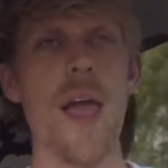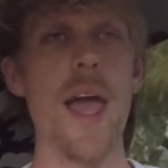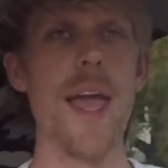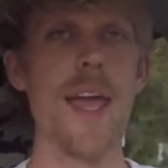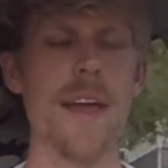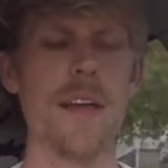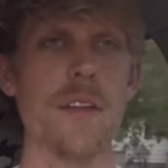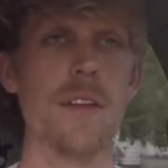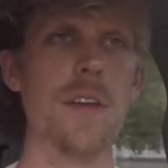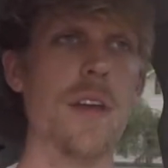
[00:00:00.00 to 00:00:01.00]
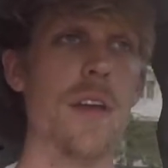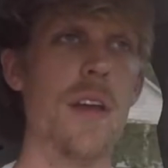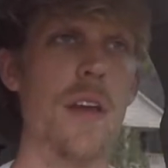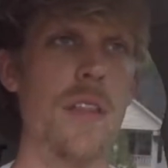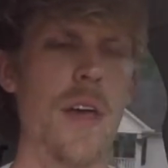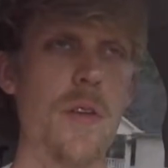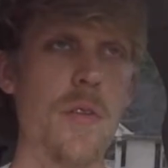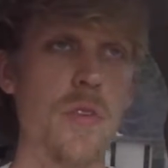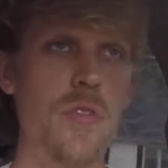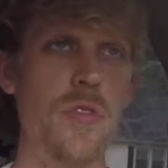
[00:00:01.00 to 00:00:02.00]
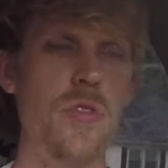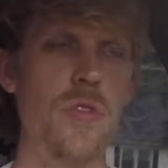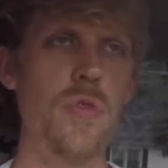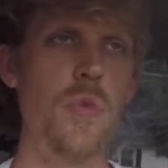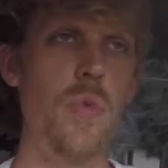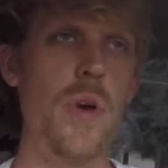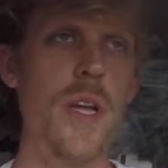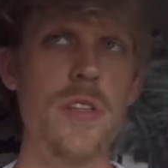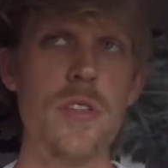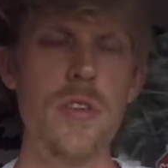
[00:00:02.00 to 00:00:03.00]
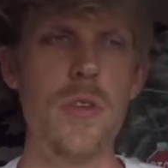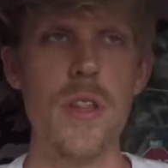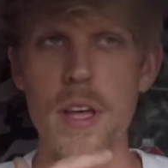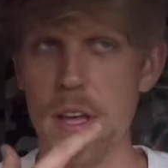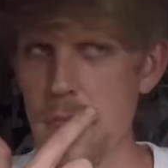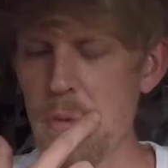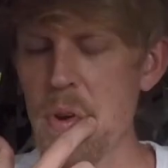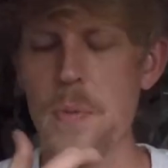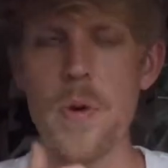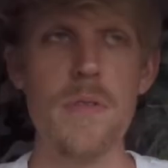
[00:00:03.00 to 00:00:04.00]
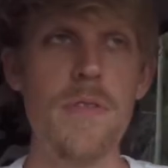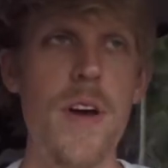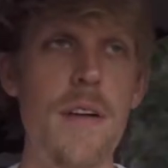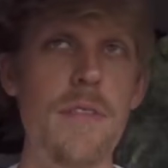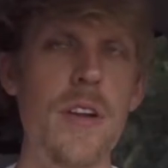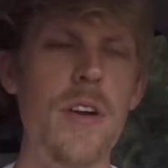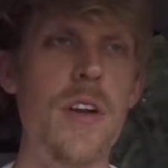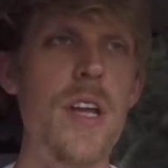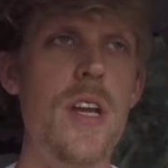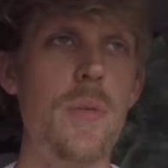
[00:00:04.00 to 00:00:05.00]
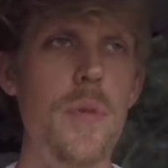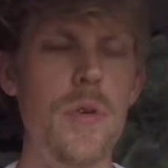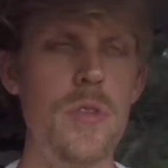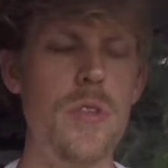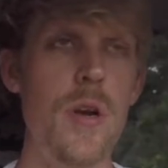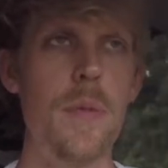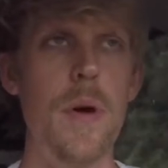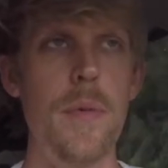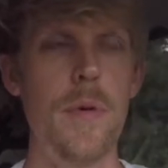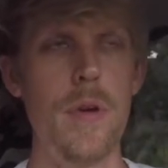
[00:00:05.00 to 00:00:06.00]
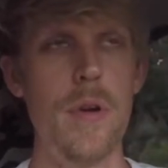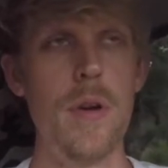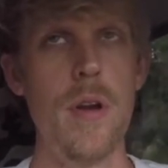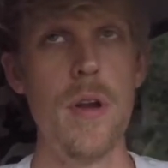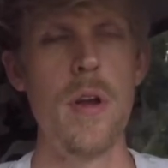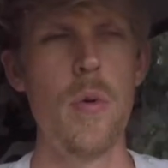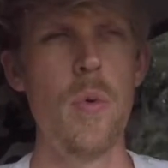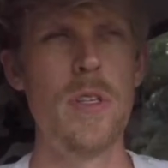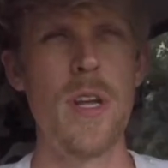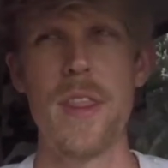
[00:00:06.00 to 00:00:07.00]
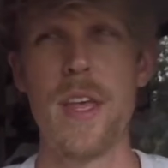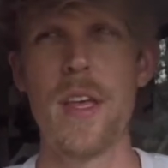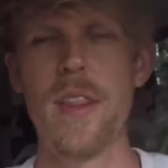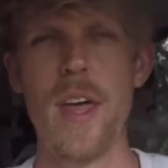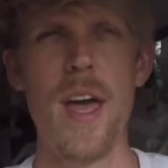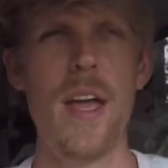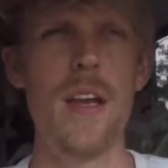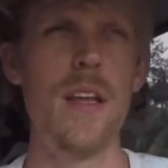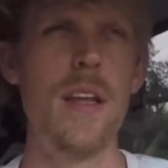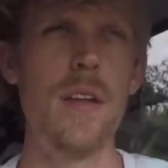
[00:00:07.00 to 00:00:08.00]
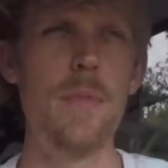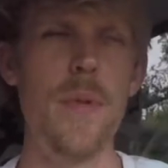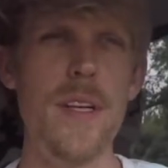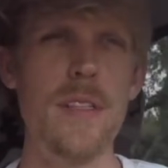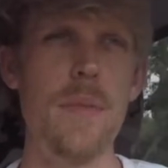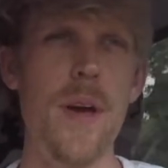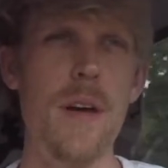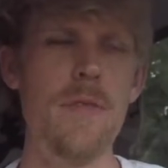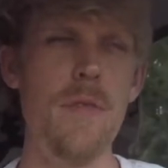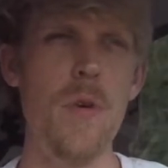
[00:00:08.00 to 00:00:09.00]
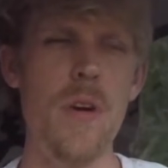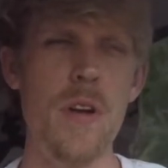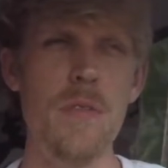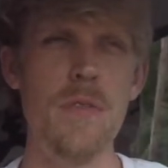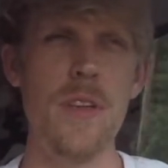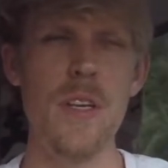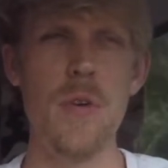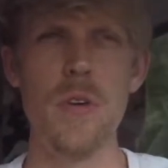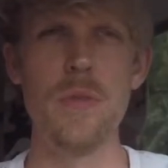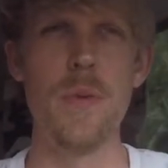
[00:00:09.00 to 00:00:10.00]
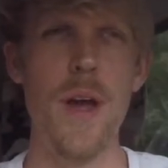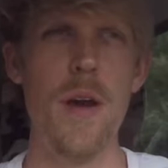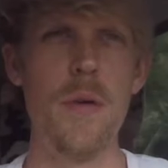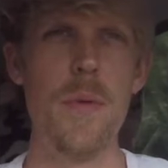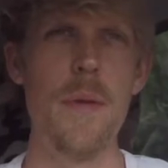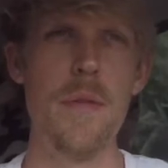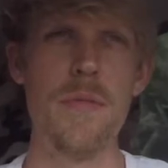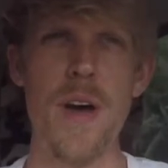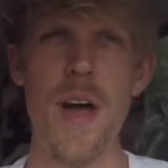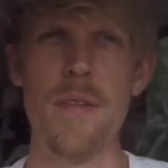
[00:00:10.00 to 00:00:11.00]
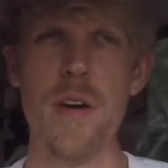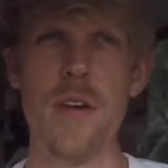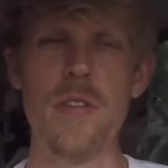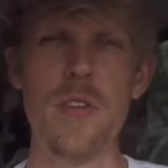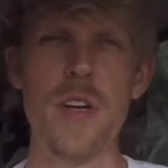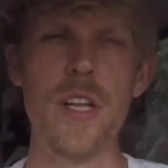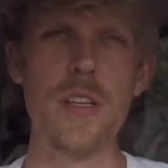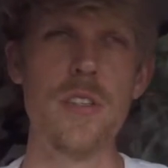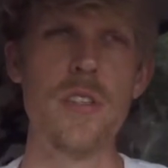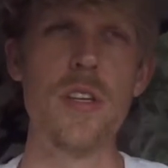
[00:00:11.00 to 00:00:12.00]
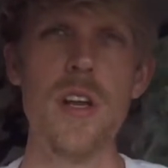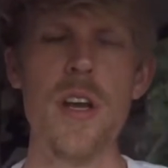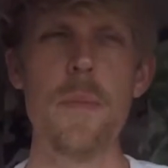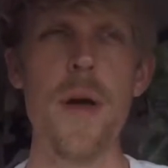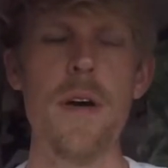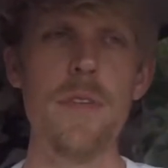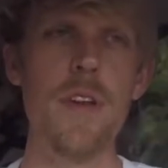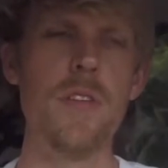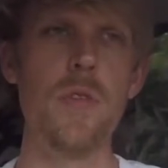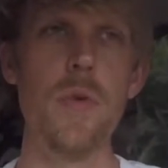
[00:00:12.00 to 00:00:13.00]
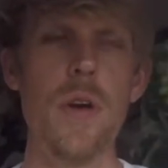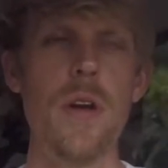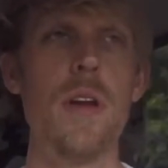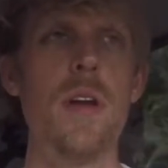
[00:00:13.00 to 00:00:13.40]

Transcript: and they switched to the 3.5 liter EcoBoost turbo motor, which I think that makes about 450 horsepower, maybe 500 ish pound feet of torque.